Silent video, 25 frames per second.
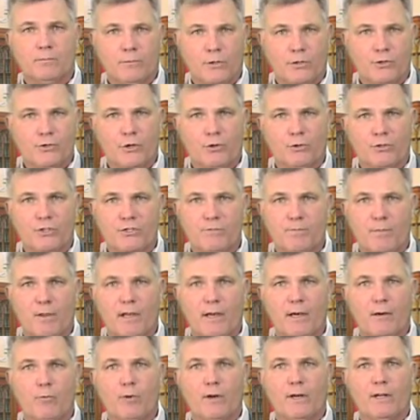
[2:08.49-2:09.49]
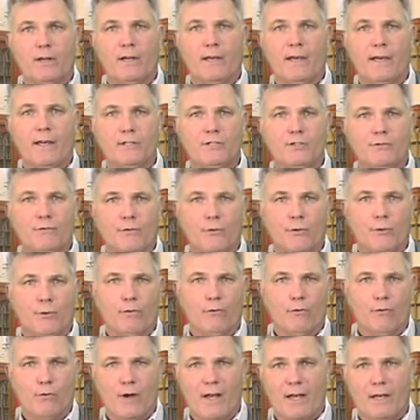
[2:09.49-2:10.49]
digital display running ads
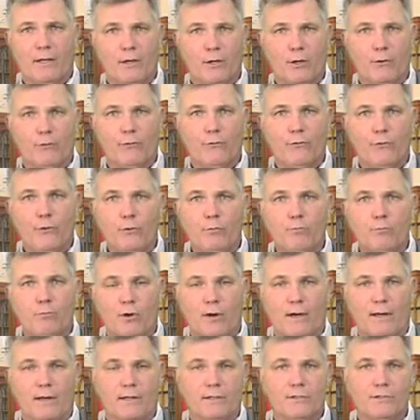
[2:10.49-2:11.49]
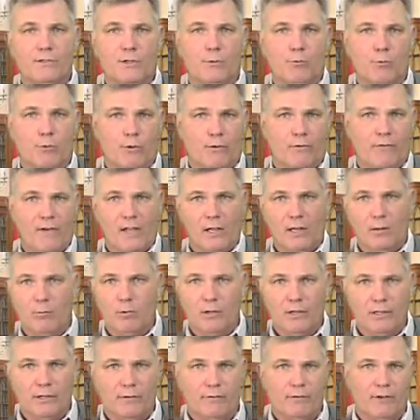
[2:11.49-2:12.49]
for a variety of food products that were
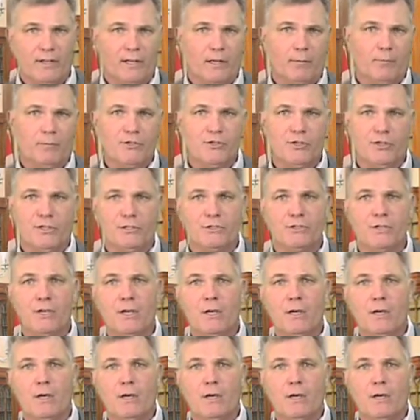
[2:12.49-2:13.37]
available in the vending machines,